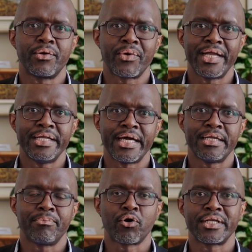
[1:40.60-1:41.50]
really
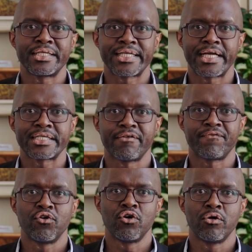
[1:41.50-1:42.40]
an important sector
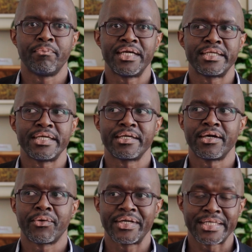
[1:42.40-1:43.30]
for
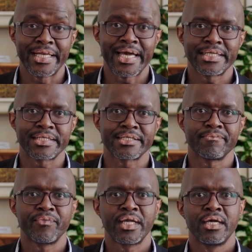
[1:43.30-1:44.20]
building
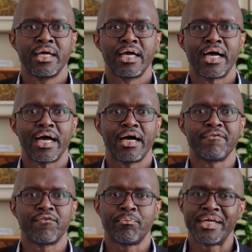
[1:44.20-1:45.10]
resilience,
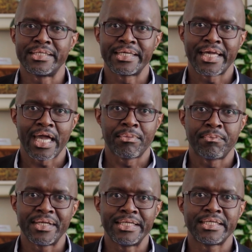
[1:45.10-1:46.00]
for building
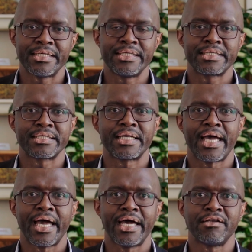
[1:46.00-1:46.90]
capabilities,
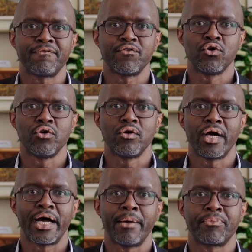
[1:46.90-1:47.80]
and for
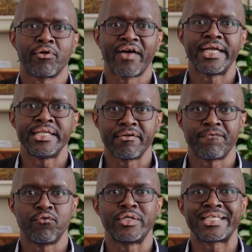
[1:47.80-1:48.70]
providing
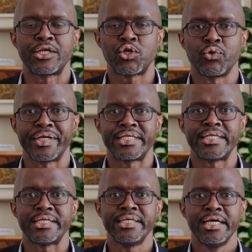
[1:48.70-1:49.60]
food
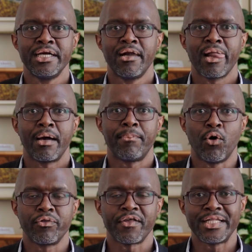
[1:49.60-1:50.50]
security,
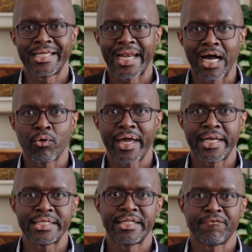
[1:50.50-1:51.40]
both in the now
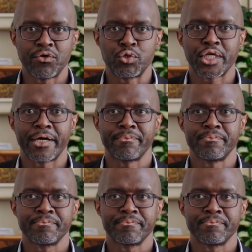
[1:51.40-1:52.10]
and in the future.